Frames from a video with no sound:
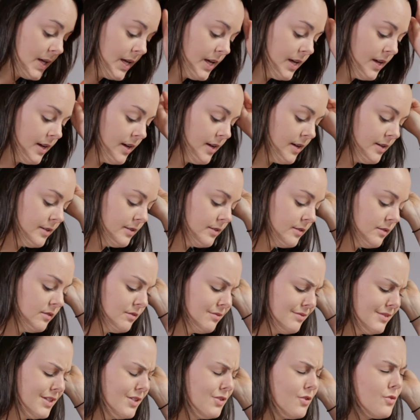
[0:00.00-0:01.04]

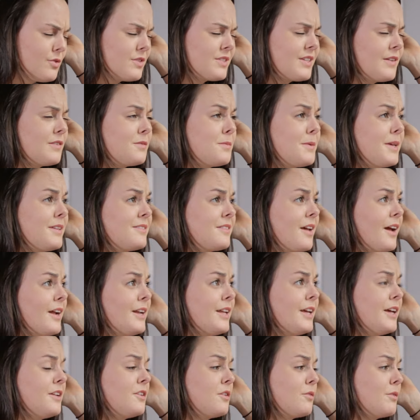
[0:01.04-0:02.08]
And you know, this gives me
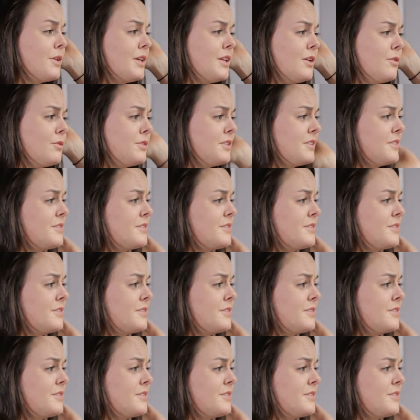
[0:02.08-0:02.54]
anxiety. I don't really know what to